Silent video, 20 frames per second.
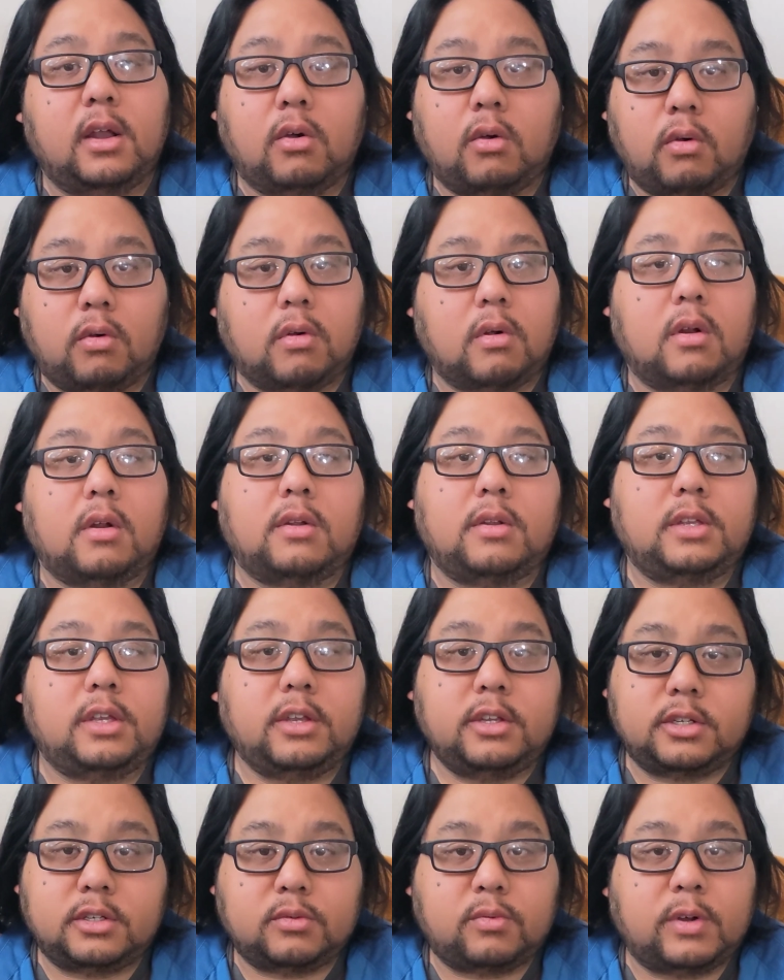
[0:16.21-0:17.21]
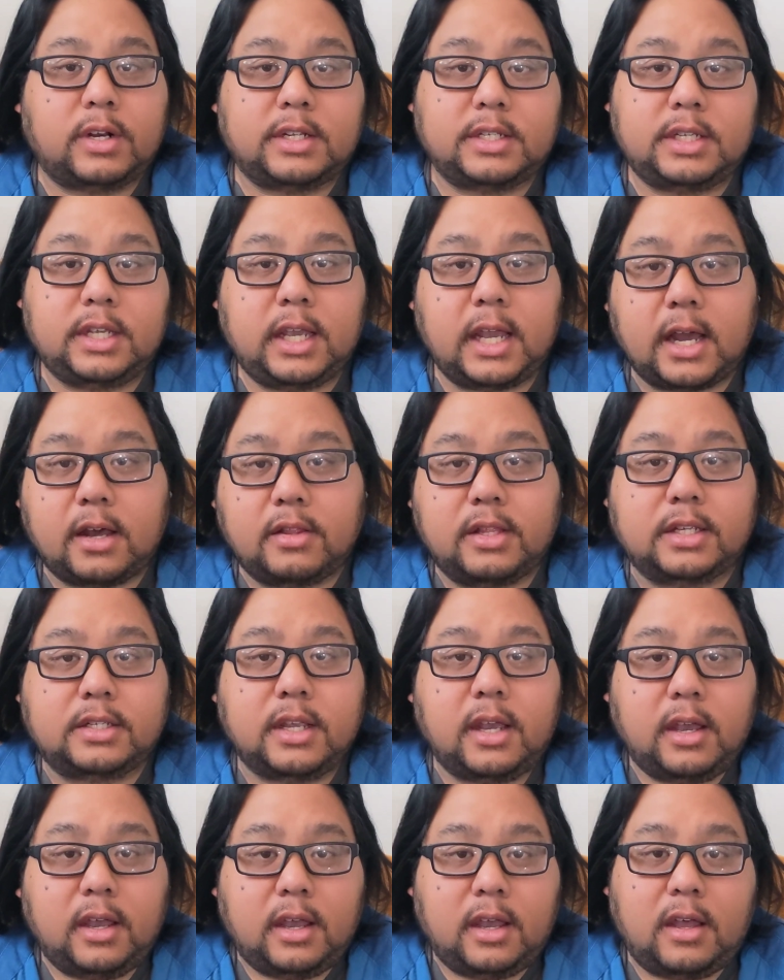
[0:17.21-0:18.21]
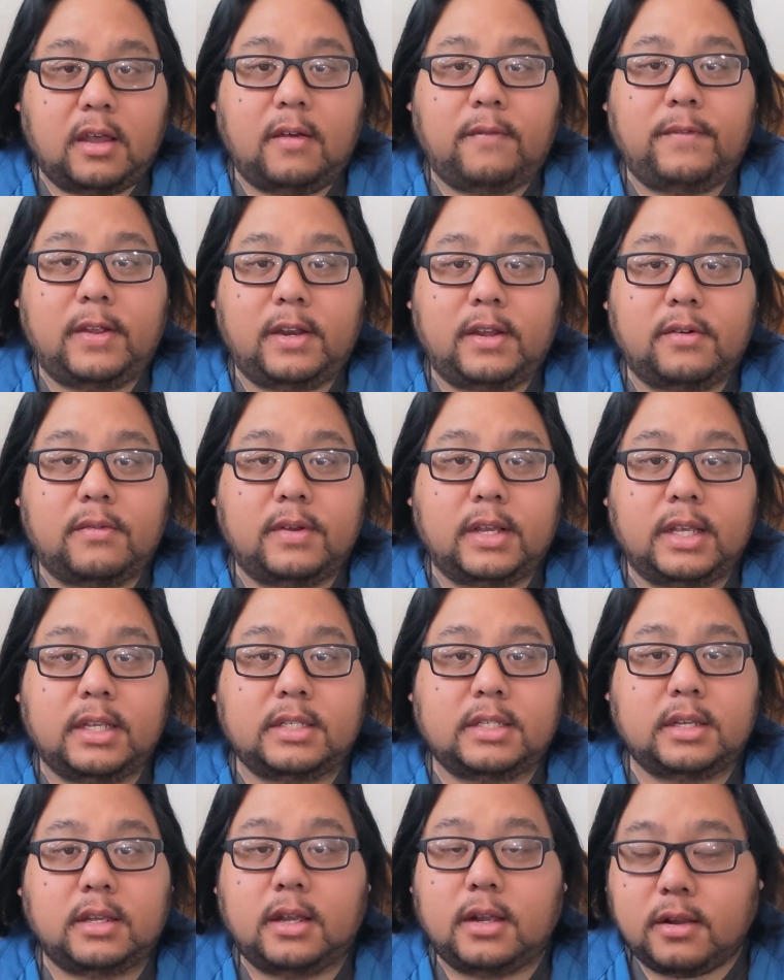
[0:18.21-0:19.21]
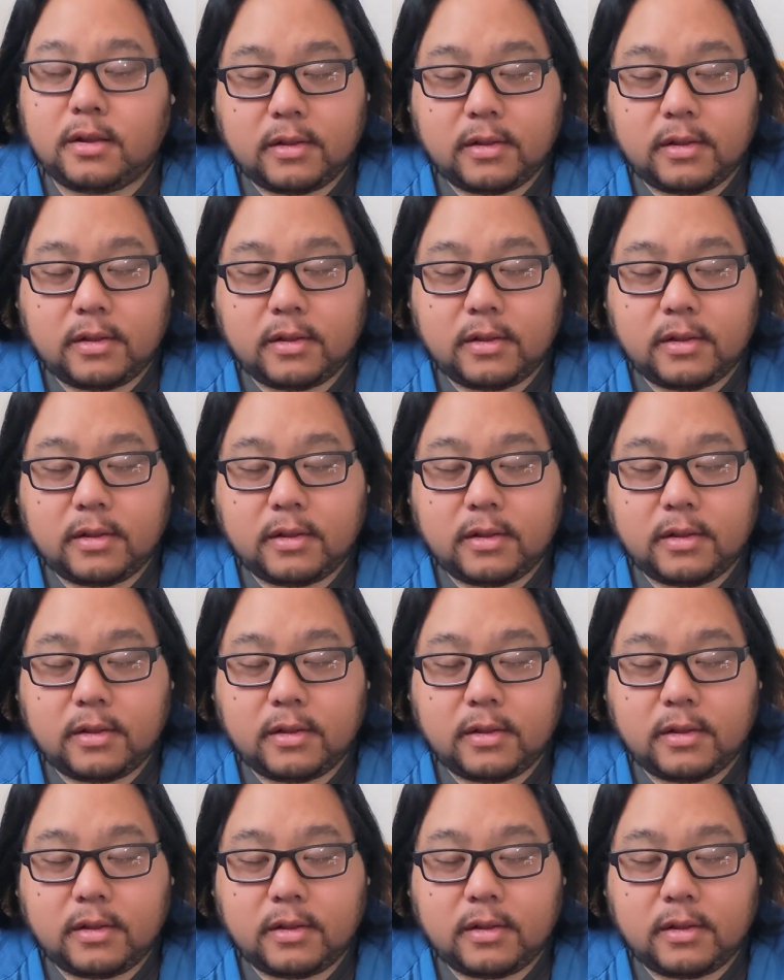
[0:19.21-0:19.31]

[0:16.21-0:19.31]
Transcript: or you just want to see how this video is,